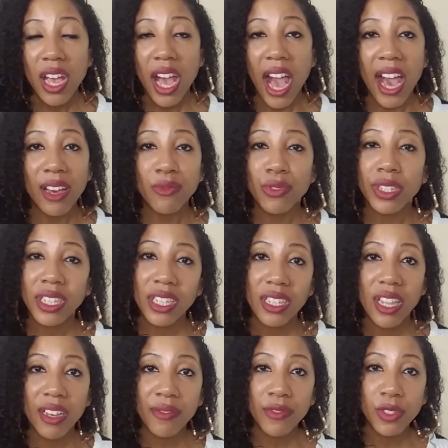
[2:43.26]
I really
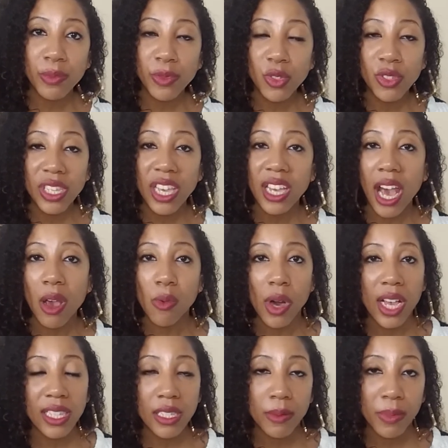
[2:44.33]
loved music. I
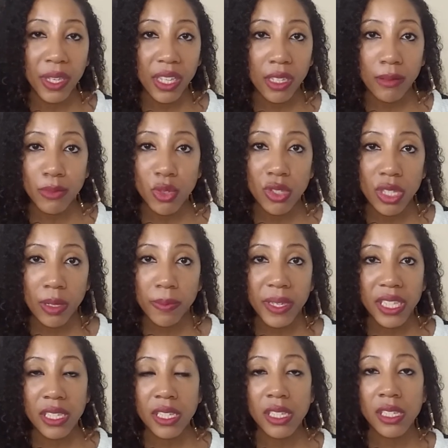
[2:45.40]
wanted to be in the music
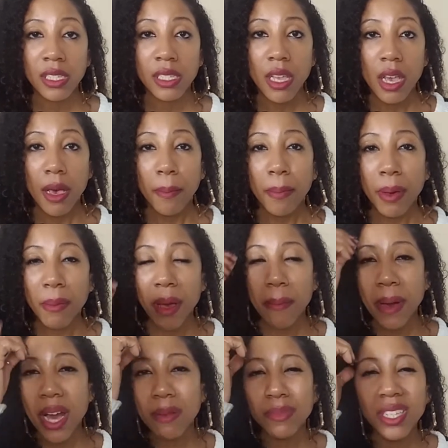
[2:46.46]
business, but my
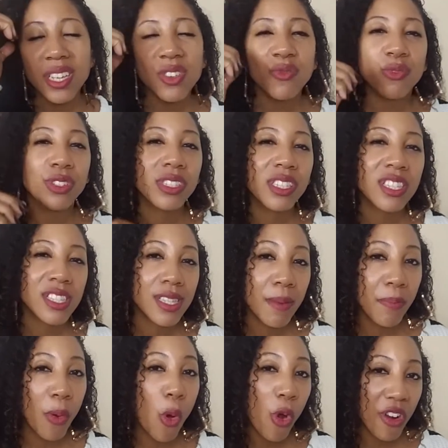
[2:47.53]
mom didn't really
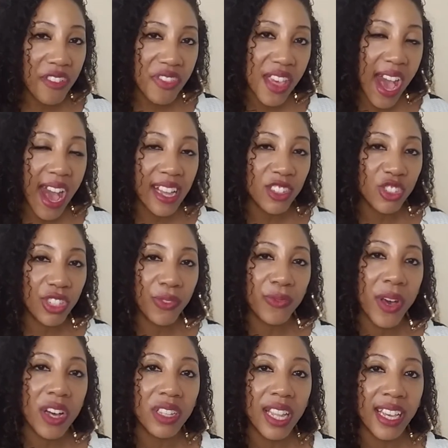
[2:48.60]
support that. She
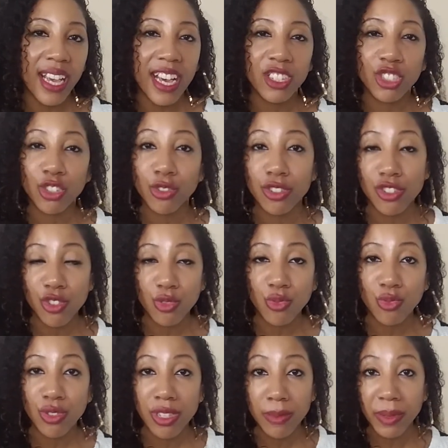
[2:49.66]
felt like I should go to
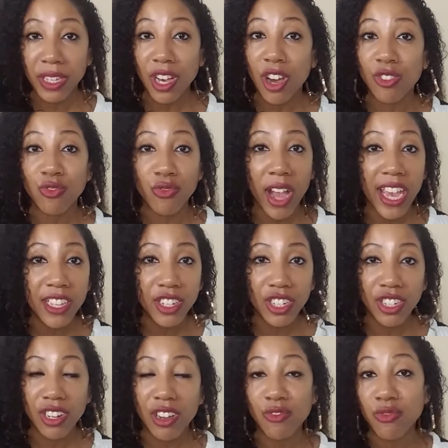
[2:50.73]
school to be a
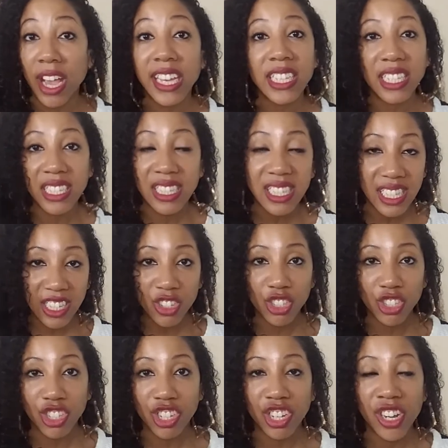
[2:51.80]
writer, a writing
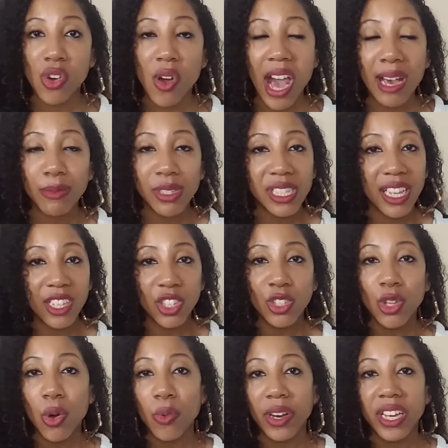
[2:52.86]
teacher. I was like, you
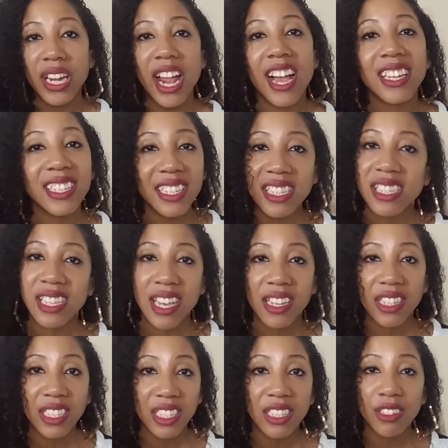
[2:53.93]
know what? I need to take
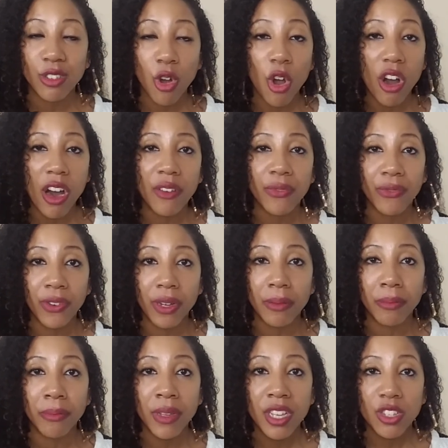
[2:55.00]
a year off
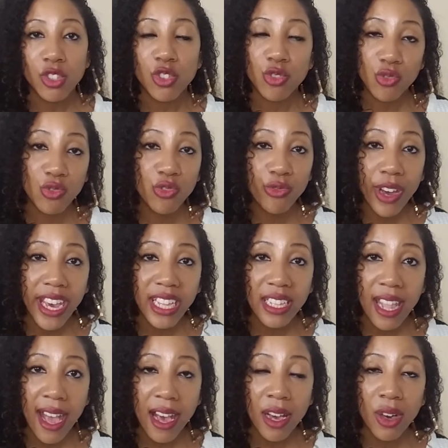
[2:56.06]
from school right
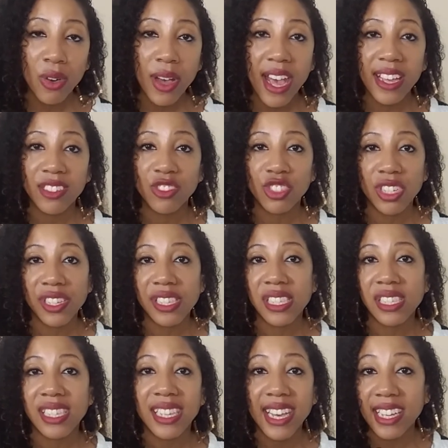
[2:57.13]
now and
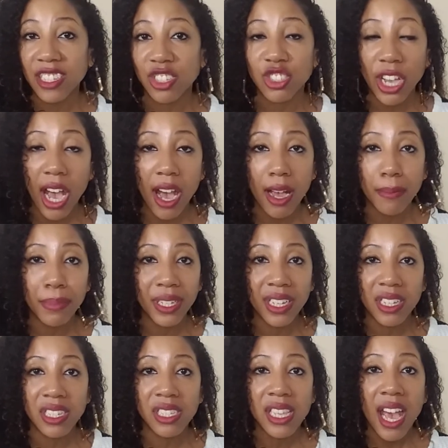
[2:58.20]
just get a job
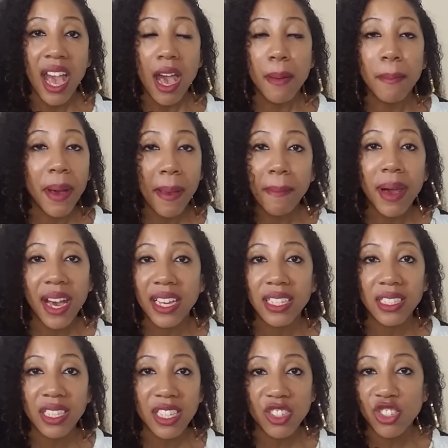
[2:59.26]
because my
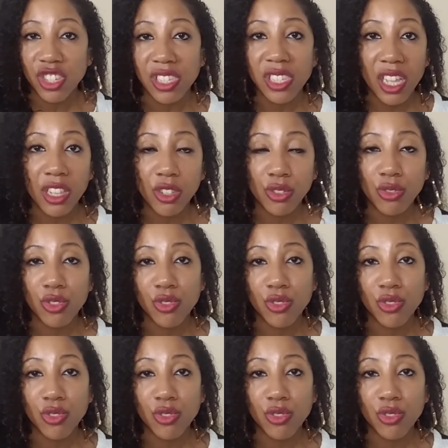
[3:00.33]
mind is just a little too